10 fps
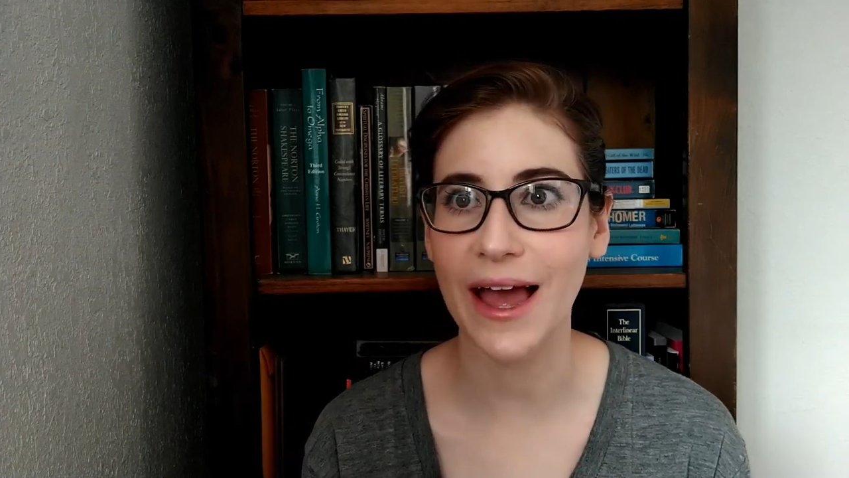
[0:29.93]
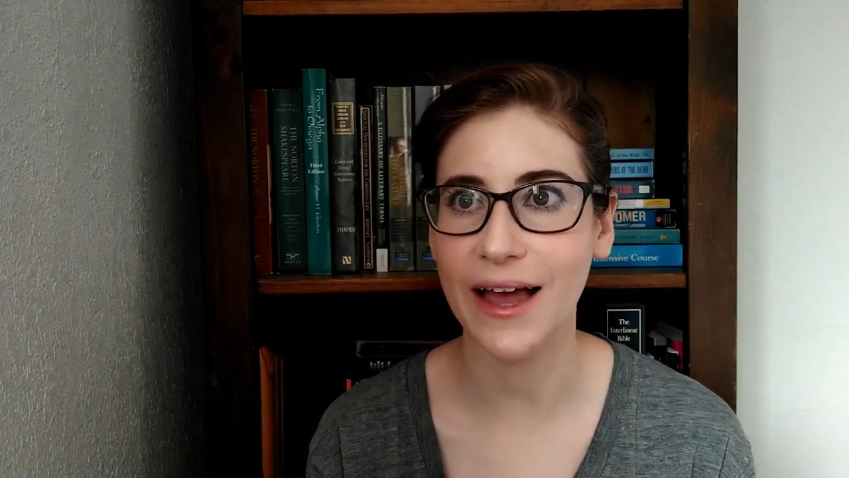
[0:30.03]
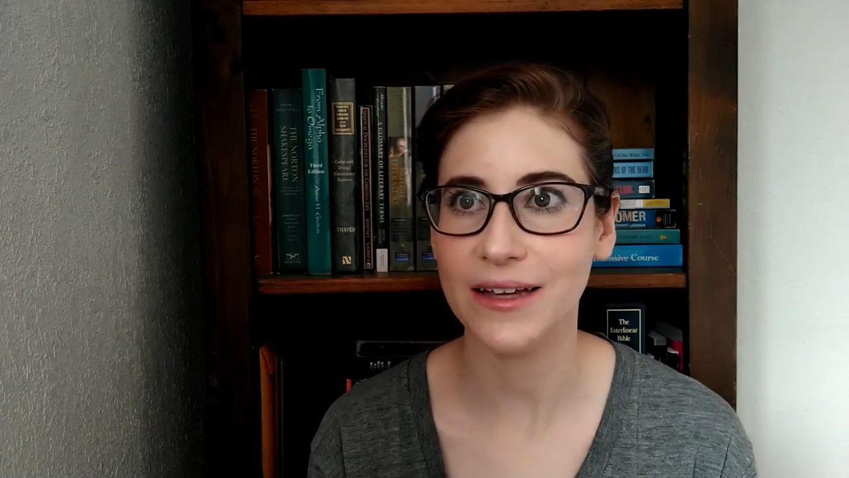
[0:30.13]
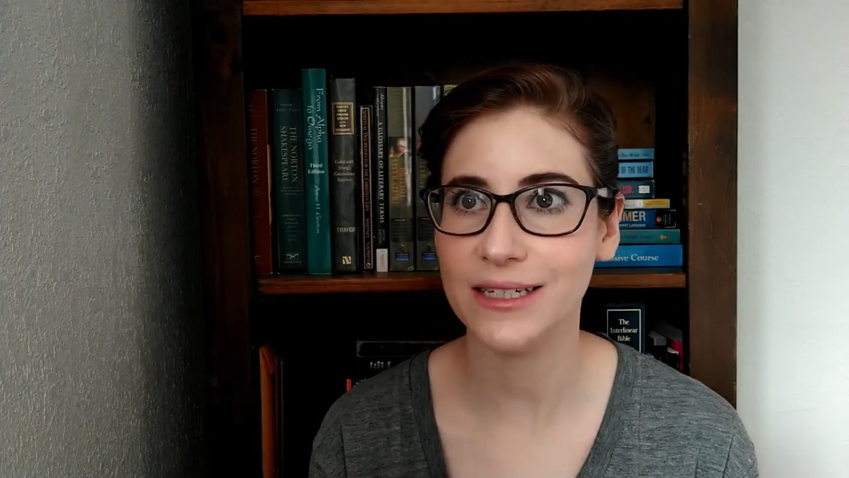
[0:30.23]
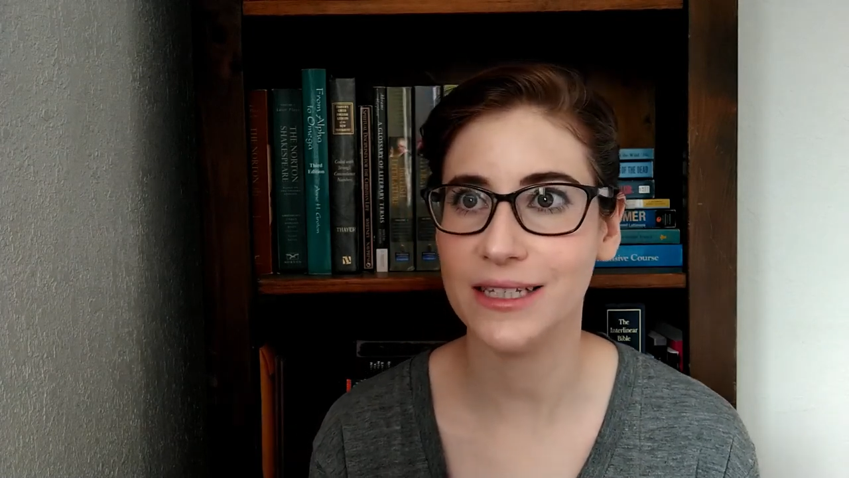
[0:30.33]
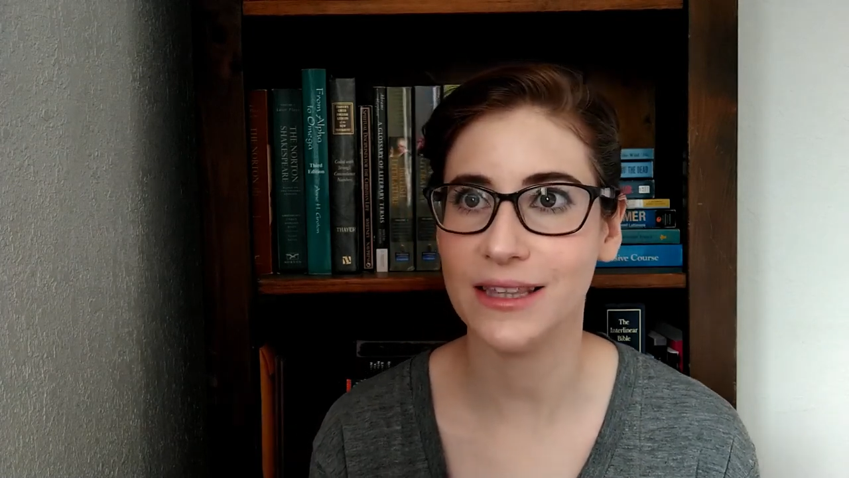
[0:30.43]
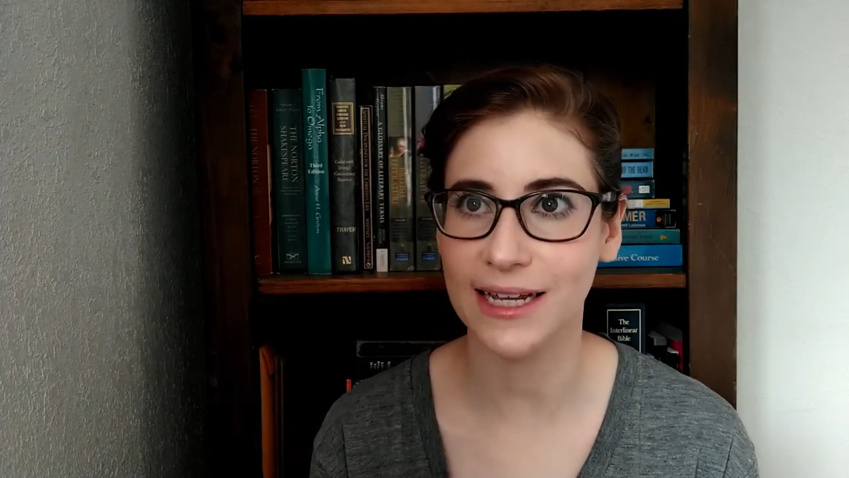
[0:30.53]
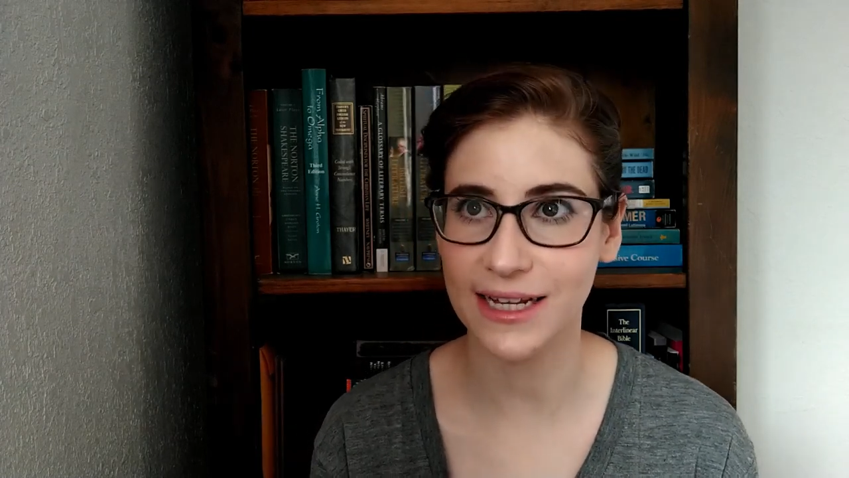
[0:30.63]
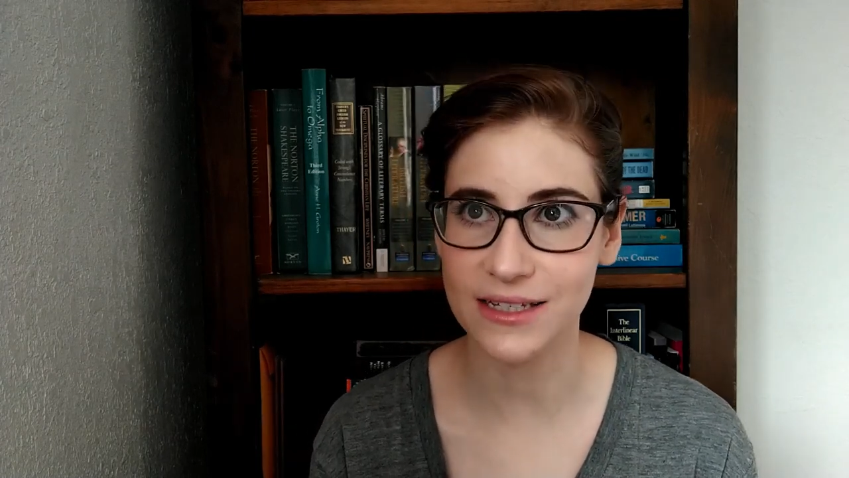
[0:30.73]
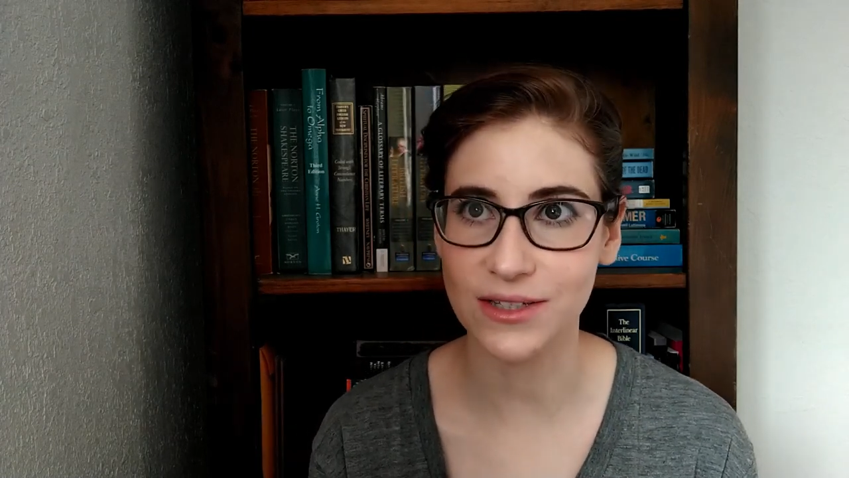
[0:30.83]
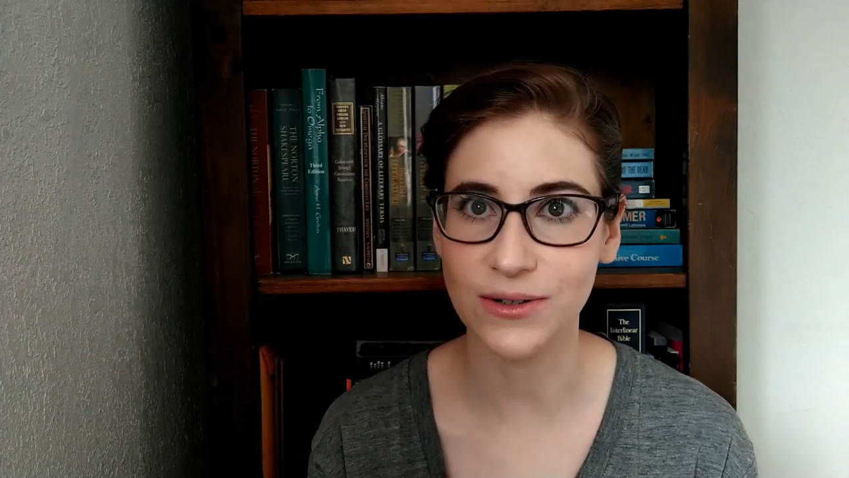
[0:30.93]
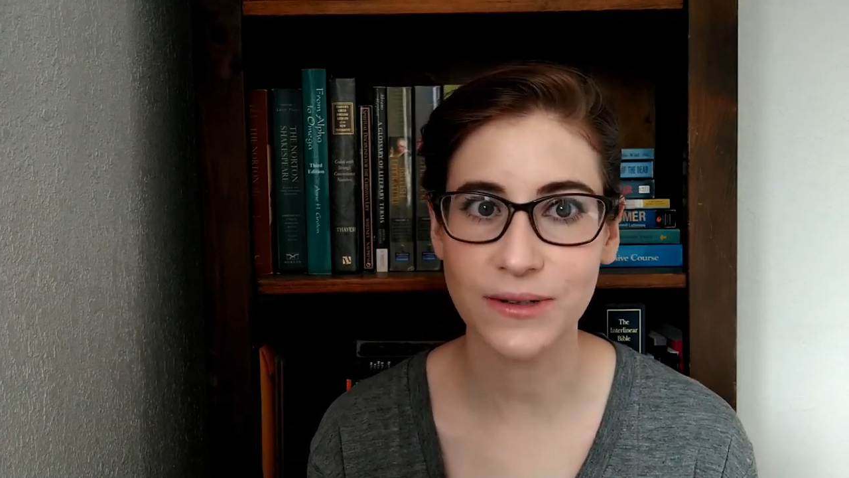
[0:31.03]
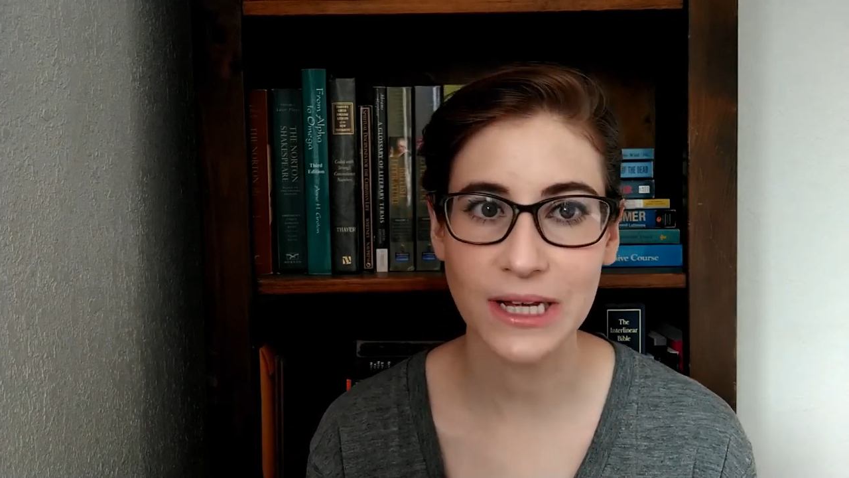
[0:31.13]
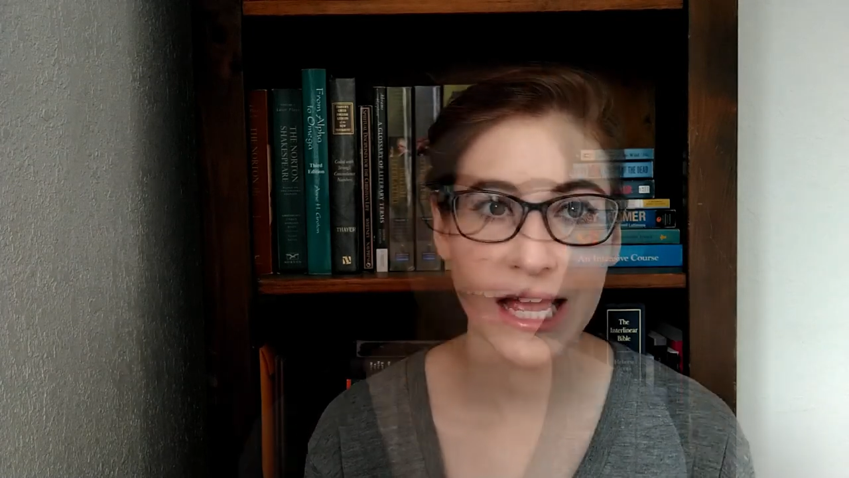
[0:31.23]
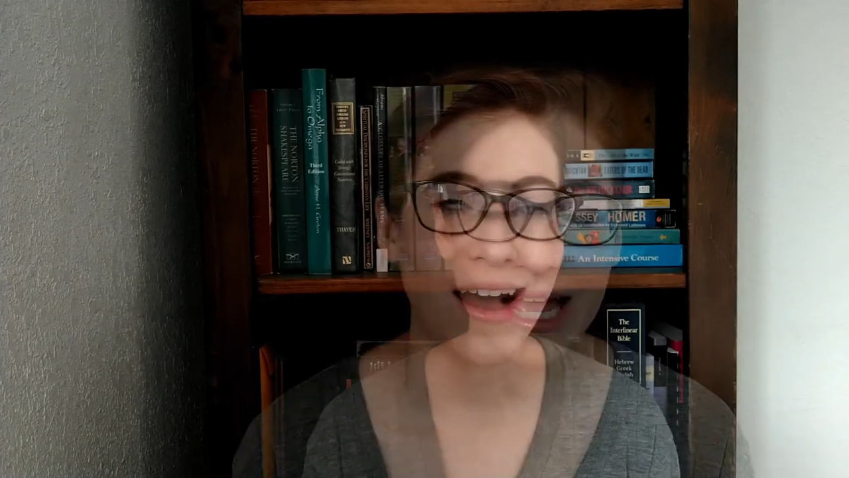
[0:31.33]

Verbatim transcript: at the easel.